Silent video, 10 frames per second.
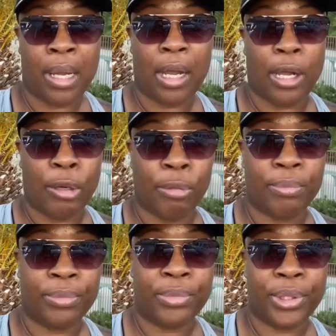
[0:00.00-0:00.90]

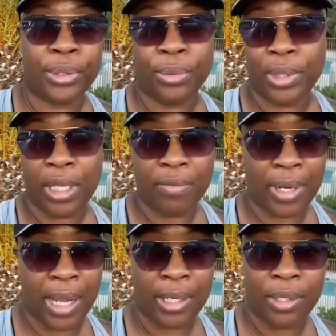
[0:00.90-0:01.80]

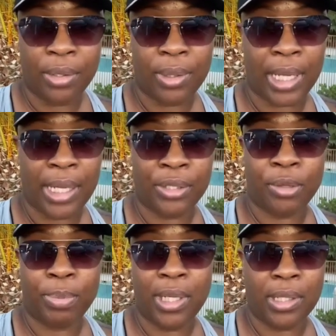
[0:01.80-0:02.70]
even how to utilize
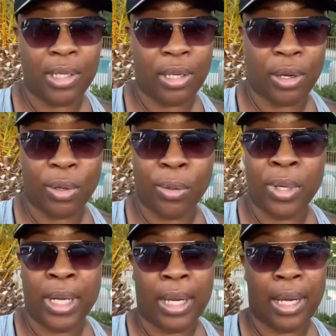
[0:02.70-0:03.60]
your PTO
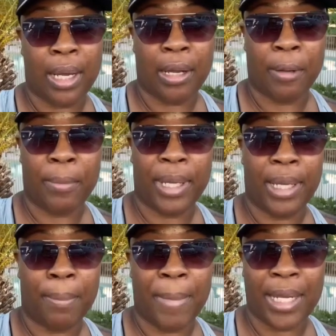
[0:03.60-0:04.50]

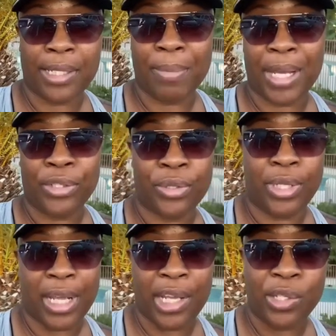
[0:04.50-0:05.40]
and maximize your
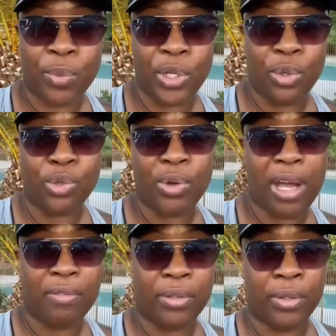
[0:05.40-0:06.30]
days when you
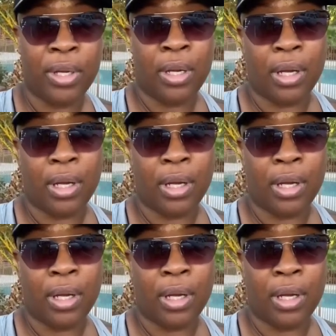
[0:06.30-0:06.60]
travel,